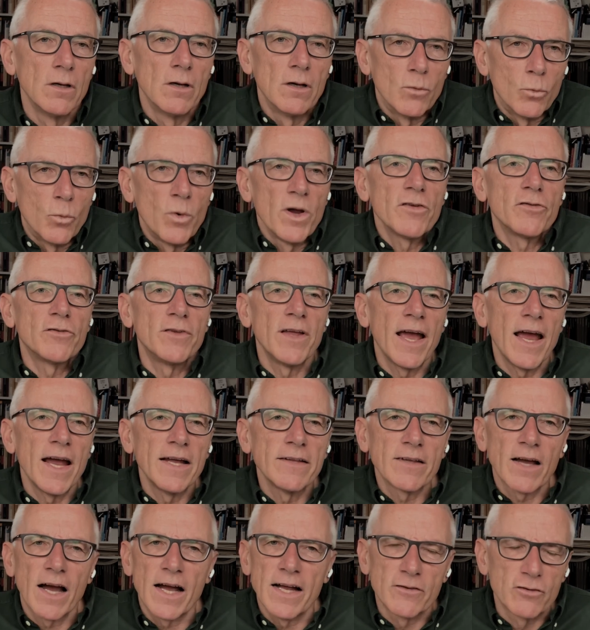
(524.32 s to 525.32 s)
with
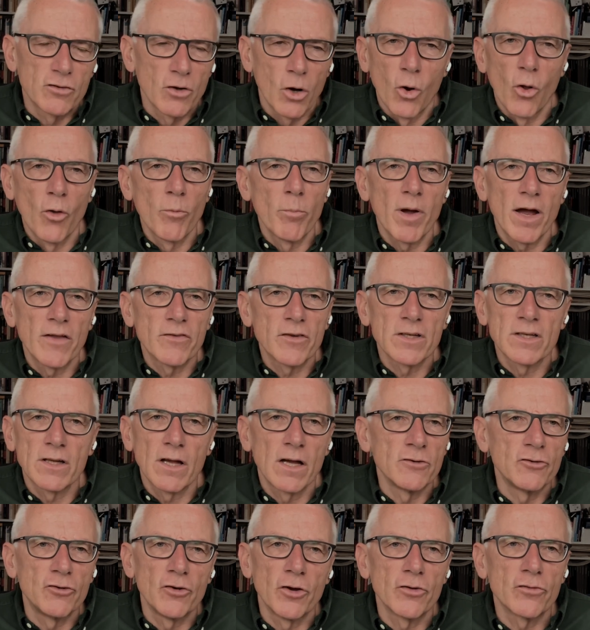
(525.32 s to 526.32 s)
data, it's a lot better
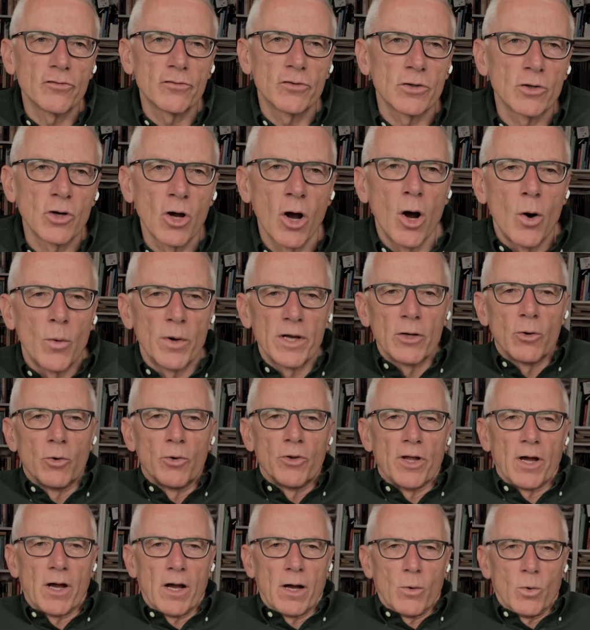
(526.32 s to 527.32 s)
than just going on
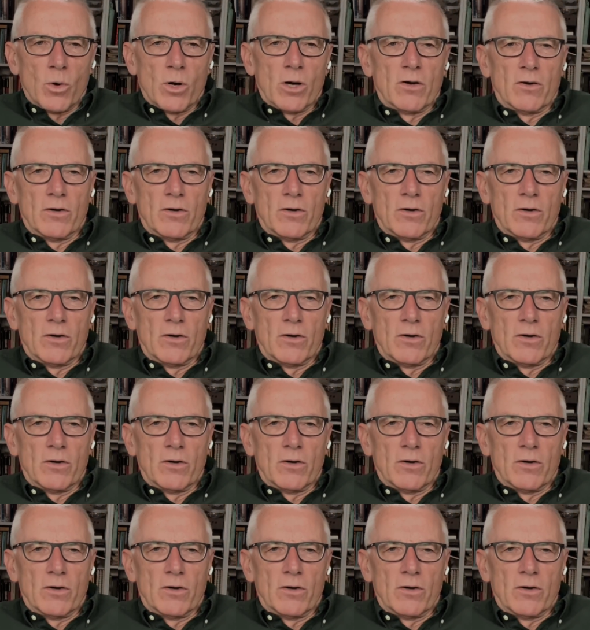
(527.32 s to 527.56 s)
our...